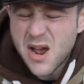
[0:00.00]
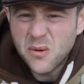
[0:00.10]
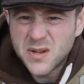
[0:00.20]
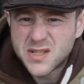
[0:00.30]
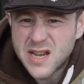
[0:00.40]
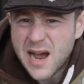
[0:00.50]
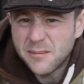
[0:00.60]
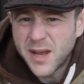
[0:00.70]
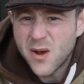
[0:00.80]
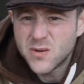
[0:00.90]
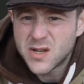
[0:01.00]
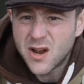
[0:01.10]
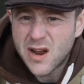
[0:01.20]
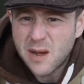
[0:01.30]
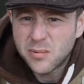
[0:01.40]
As time goes
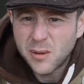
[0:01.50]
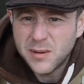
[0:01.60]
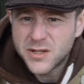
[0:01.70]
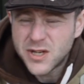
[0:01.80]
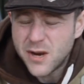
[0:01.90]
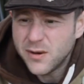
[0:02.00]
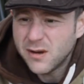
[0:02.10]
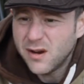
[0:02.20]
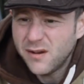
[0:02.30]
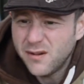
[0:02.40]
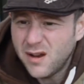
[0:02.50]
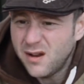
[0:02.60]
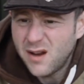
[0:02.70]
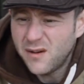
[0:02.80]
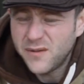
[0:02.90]
on, I'll probably show you
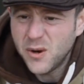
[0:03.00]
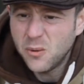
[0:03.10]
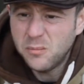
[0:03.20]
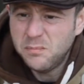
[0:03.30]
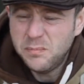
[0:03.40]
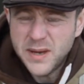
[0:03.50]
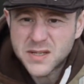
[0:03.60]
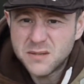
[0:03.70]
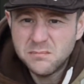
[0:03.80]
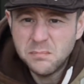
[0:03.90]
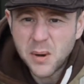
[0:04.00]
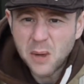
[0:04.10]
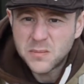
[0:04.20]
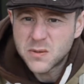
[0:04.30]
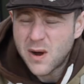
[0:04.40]
a few bits and
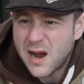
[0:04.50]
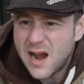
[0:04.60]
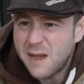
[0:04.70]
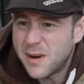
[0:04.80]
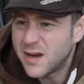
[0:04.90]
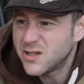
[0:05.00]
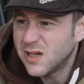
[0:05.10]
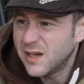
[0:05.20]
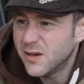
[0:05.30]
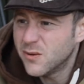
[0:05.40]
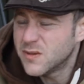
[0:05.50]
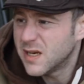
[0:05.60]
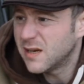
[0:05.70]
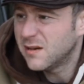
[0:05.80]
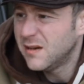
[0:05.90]
bobs what I am actually
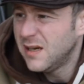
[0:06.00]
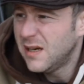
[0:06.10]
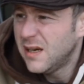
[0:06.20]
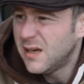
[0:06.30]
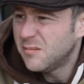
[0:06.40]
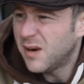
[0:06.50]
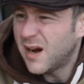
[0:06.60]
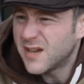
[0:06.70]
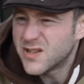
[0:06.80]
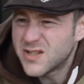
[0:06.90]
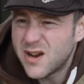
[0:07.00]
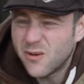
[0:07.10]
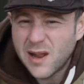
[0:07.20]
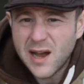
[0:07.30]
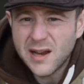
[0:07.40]
using. But I just
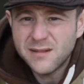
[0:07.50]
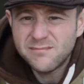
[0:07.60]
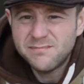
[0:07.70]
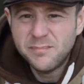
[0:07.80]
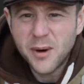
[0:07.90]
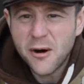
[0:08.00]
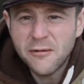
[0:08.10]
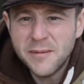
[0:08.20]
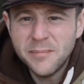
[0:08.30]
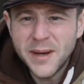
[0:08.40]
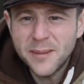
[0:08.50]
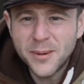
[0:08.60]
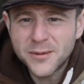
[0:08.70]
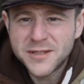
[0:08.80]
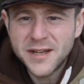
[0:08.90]
don't like boring
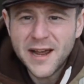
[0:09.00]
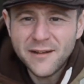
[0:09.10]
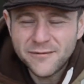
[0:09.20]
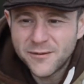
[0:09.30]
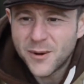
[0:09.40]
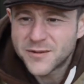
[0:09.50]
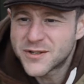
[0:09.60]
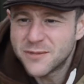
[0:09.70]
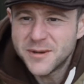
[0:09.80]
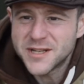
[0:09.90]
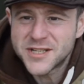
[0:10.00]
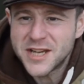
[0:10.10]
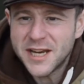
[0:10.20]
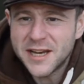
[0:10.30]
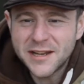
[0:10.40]
people to death. Once somebody's
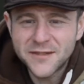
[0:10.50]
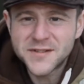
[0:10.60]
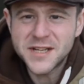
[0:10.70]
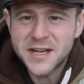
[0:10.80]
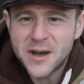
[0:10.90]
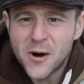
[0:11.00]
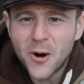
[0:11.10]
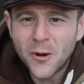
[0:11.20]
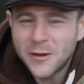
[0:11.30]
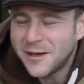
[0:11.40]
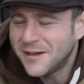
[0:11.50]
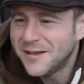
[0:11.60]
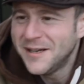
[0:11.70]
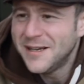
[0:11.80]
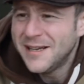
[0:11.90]
seen it, they've seen it all,
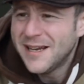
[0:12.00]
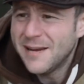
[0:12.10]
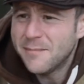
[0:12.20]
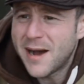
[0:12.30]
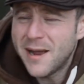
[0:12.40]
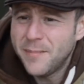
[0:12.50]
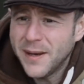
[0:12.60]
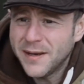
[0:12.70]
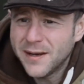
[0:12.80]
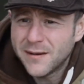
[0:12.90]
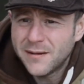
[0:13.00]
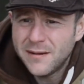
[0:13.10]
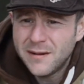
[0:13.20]
in my opinion.